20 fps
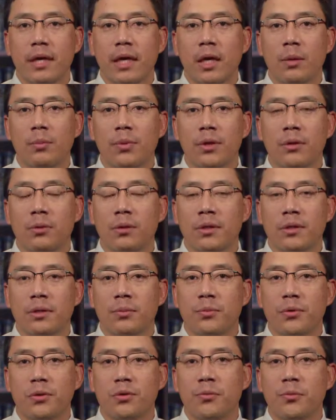EPIC was
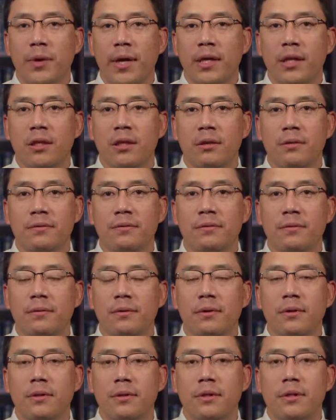a prospective
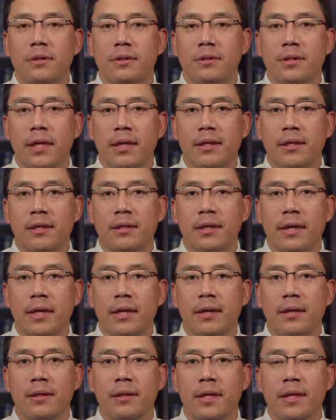study
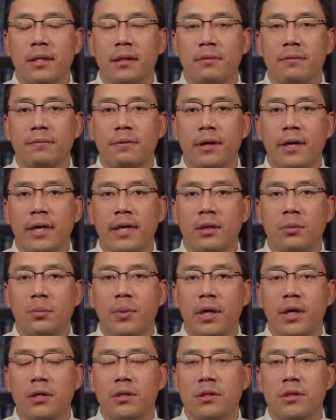that identified
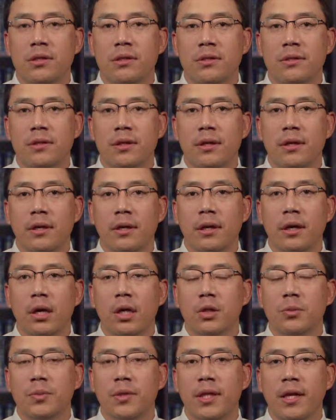patients
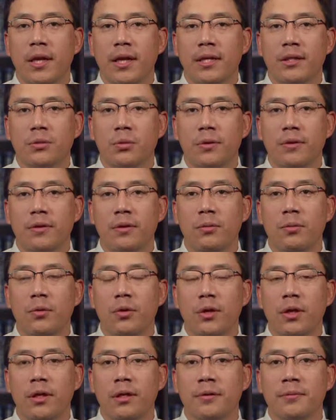hospitalized with
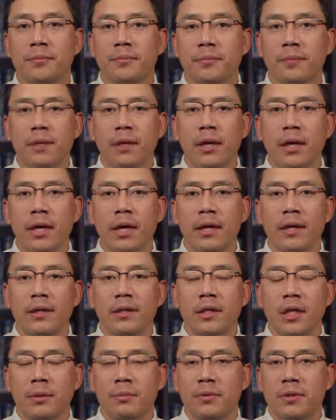pneumonia and
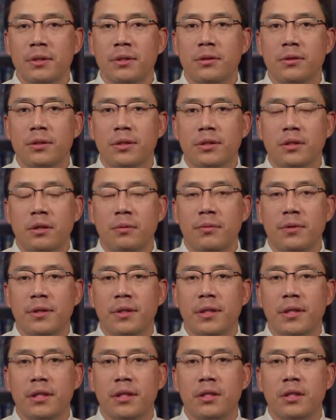attempted to
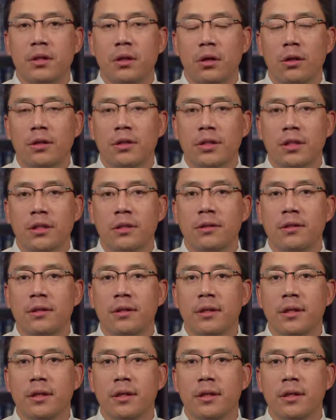determine the etiology